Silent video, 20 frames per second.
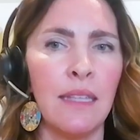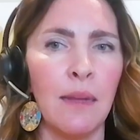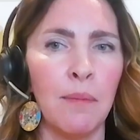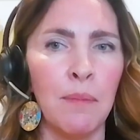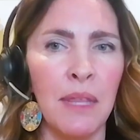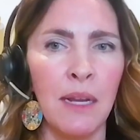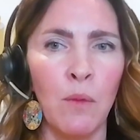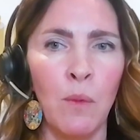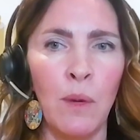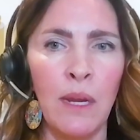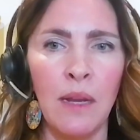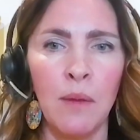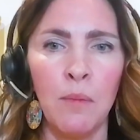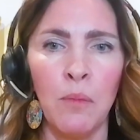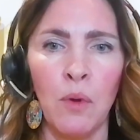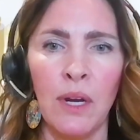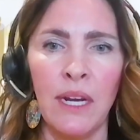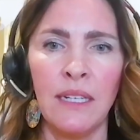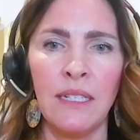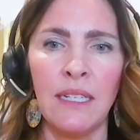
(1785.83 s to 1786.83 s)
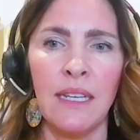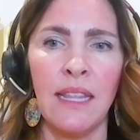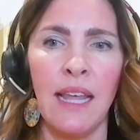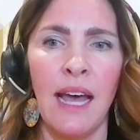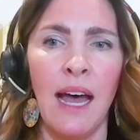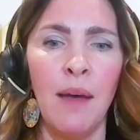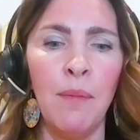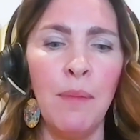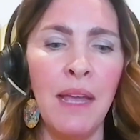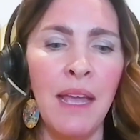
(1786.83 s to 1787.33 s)
something we can bring to
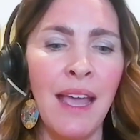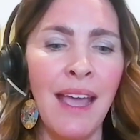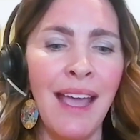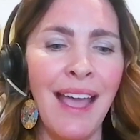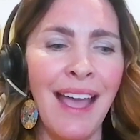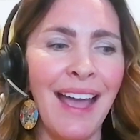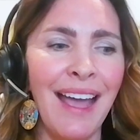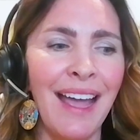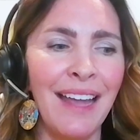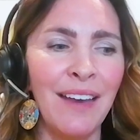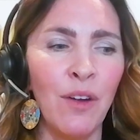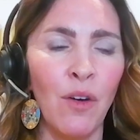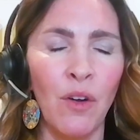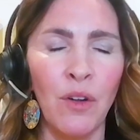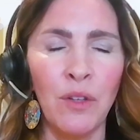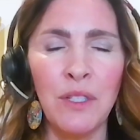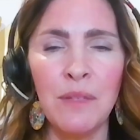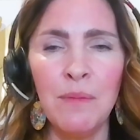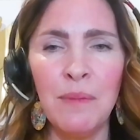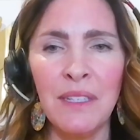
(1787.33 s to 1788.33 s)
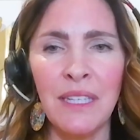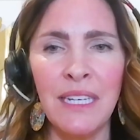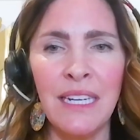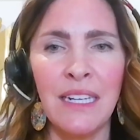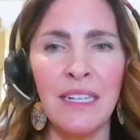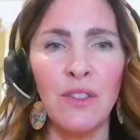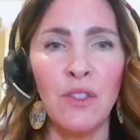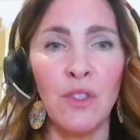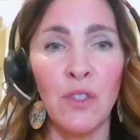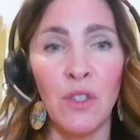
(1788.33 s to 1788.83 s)
them. And ultimately,
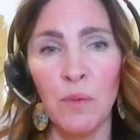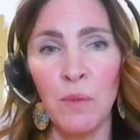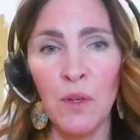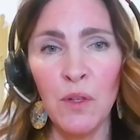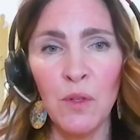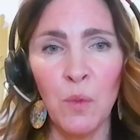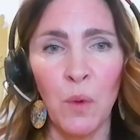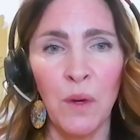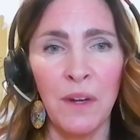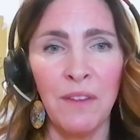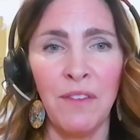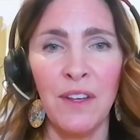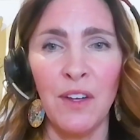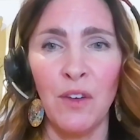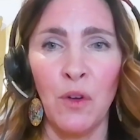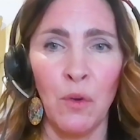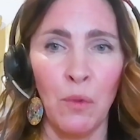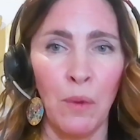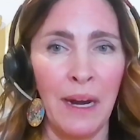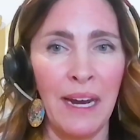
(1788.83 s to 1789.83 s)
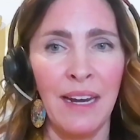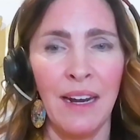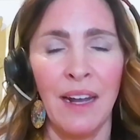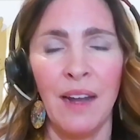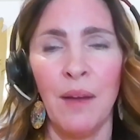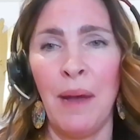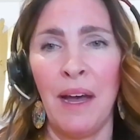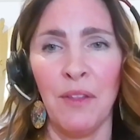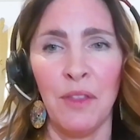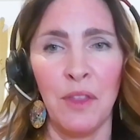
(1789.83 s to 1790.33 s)
consumers want to feel great
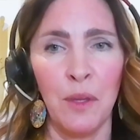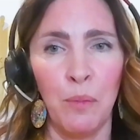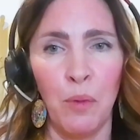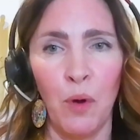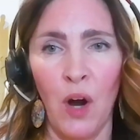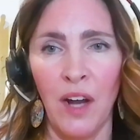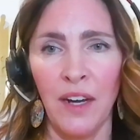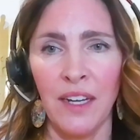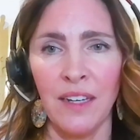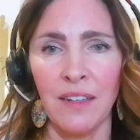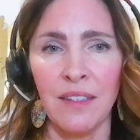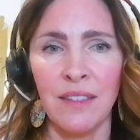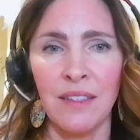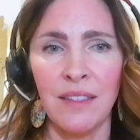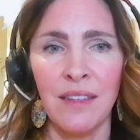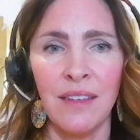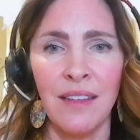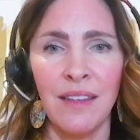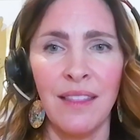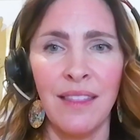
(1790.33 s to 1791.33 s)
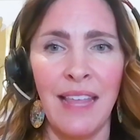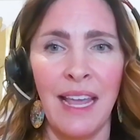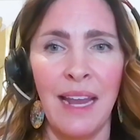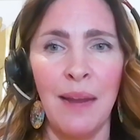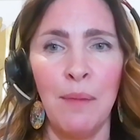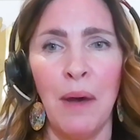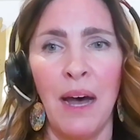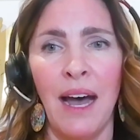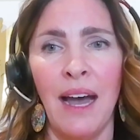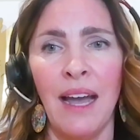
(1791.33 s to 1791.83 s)
about the products
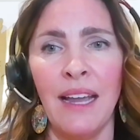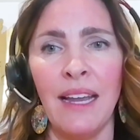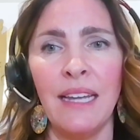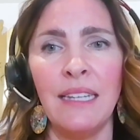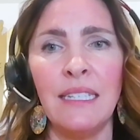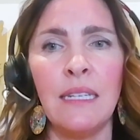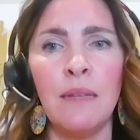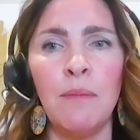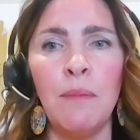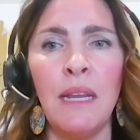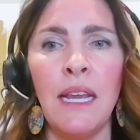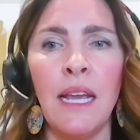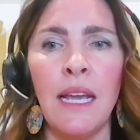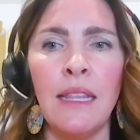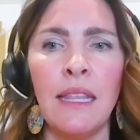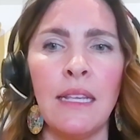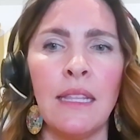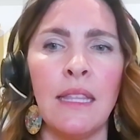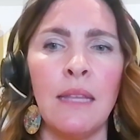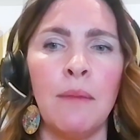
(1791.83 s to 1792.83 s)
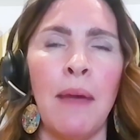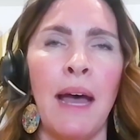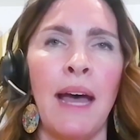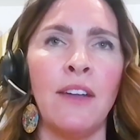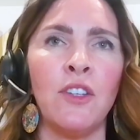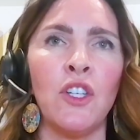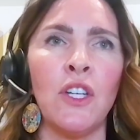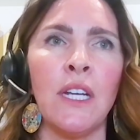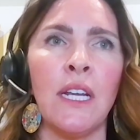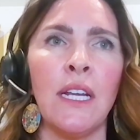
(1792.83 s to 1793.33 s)
they buy. And to me, I think the
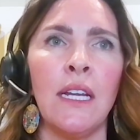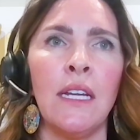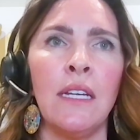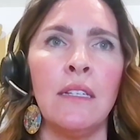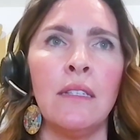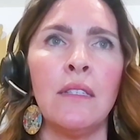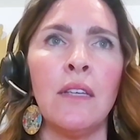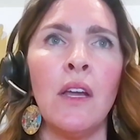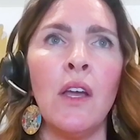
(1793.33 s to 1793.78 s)
magic is